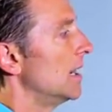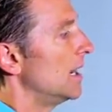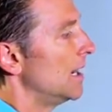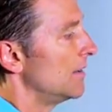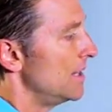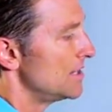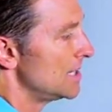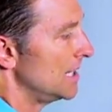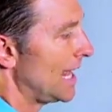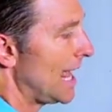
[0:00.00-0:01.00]
uh, this
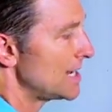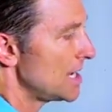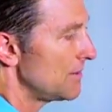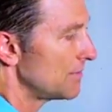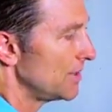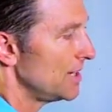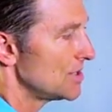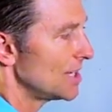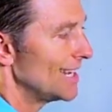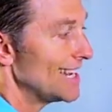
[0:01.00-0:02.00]
in
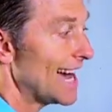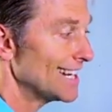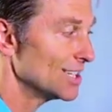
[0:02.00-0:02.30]
antifreeze, not